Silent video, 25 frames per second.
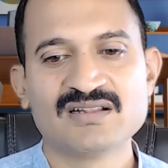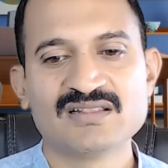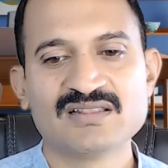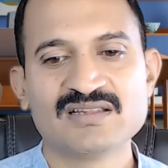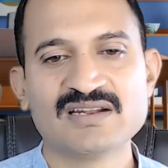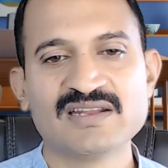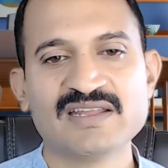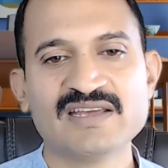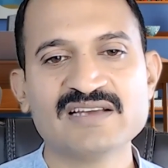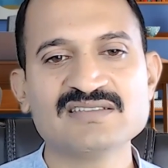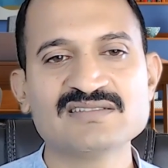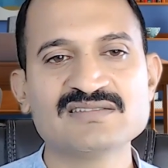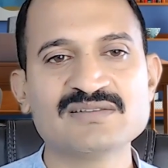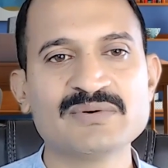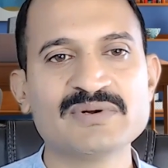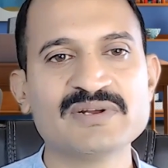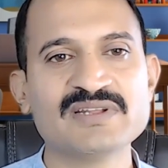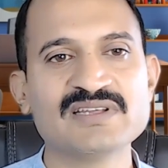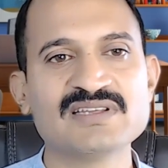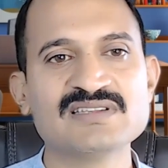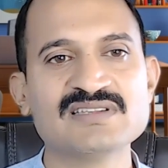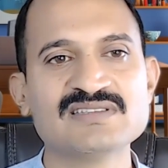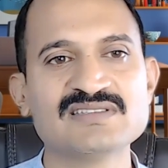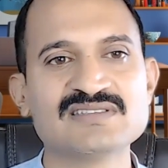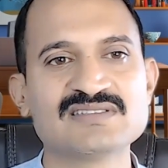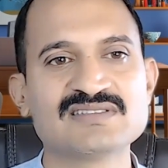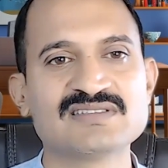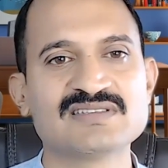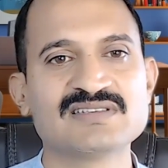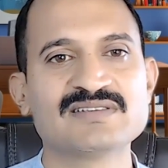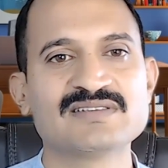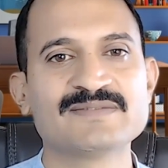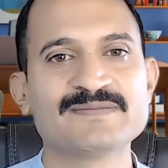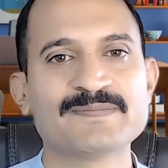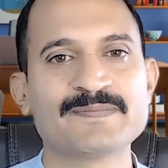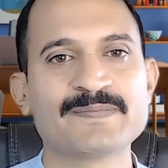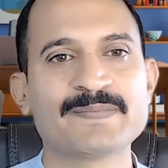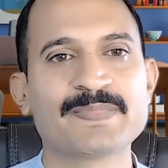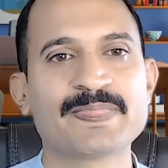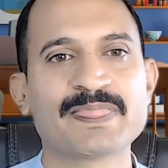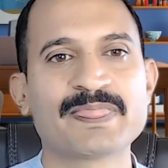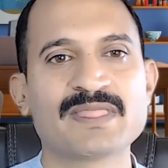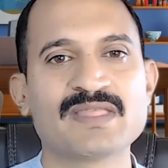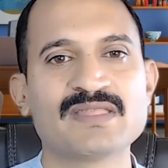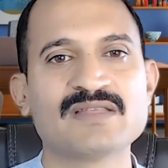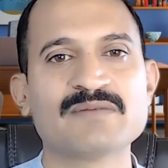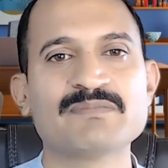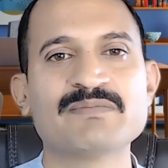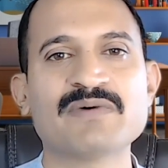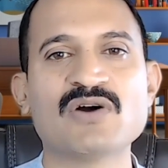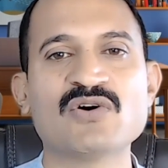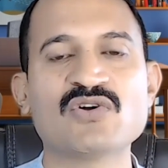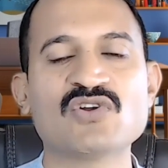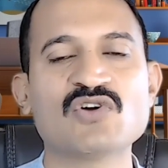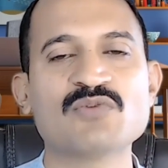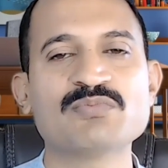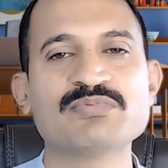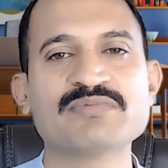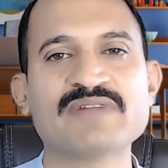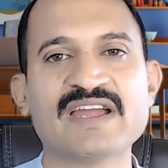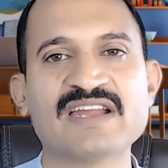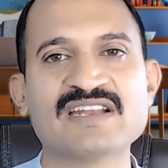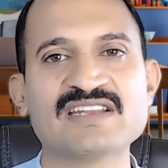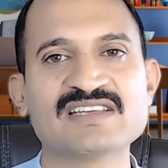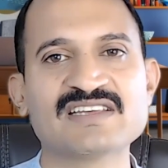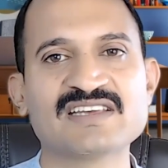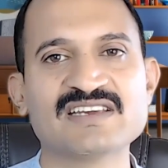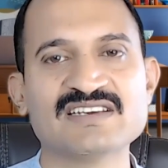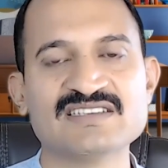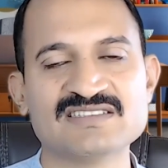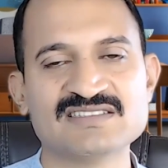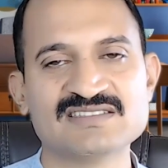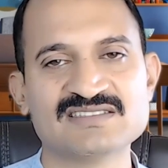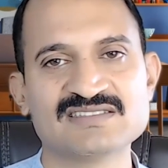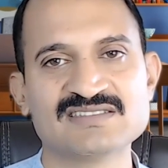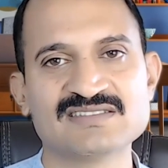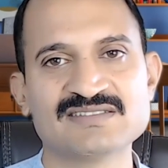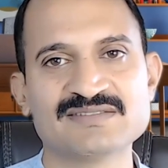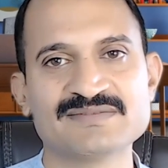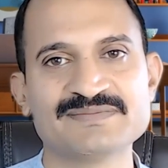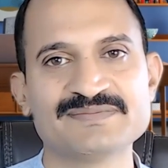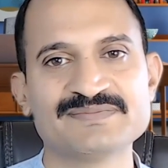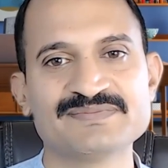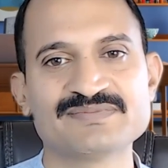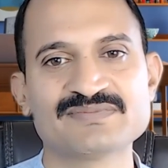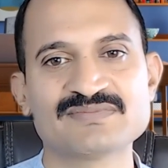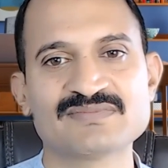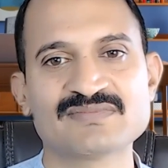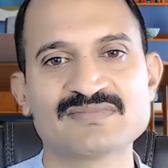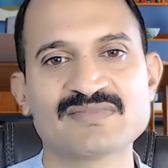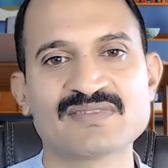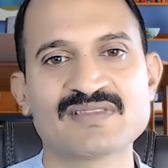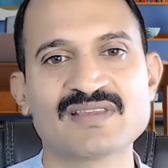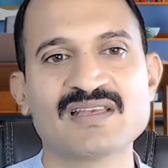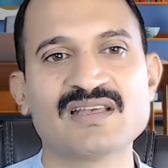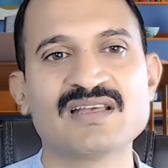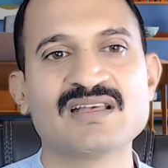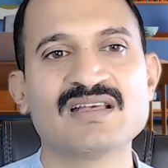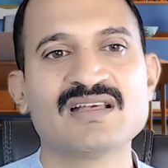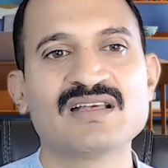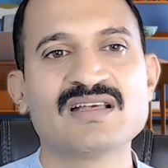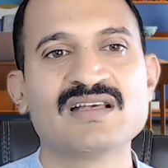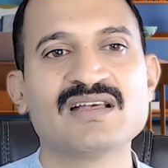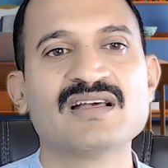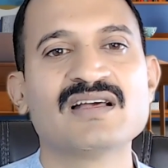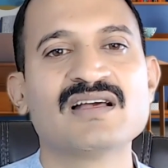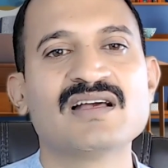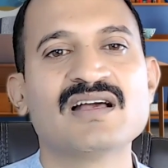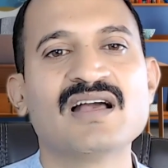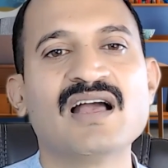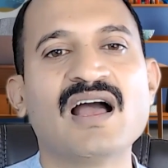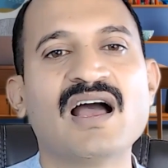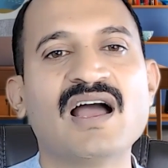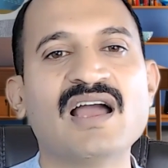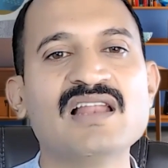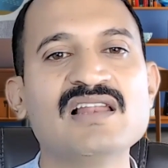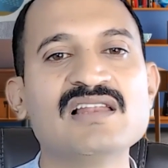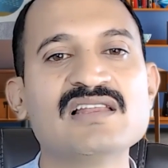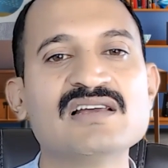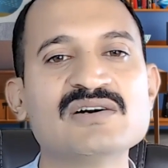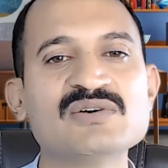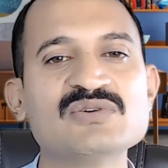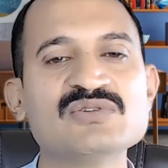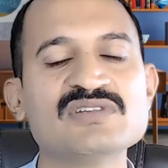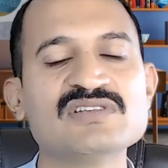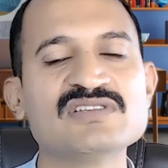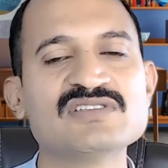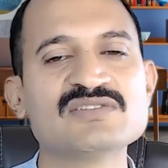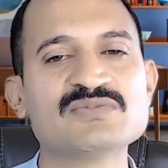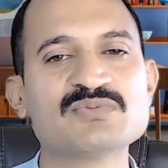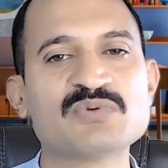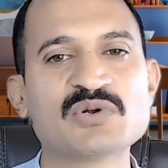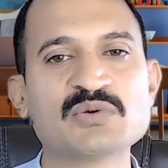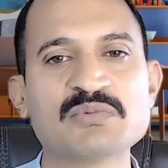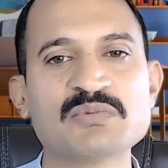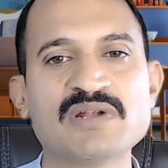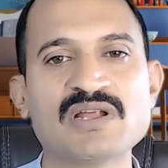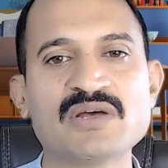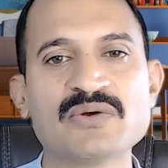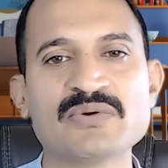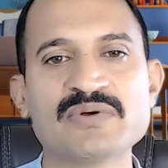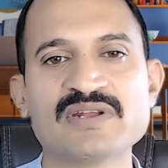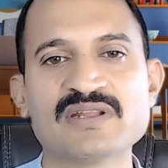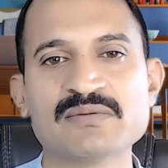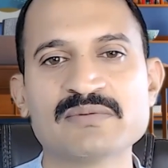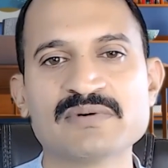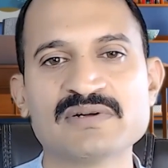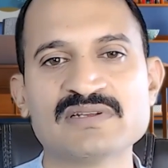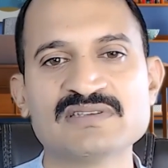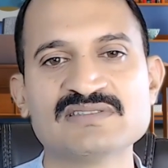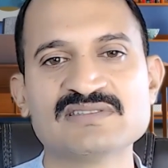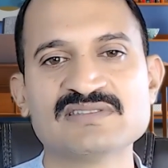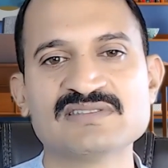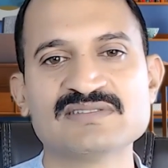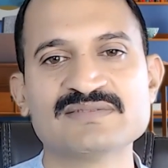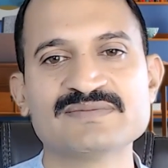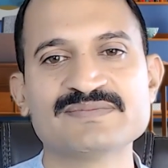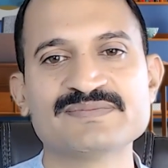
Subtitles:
The next one is the power of tiny gains. I love this formula very much.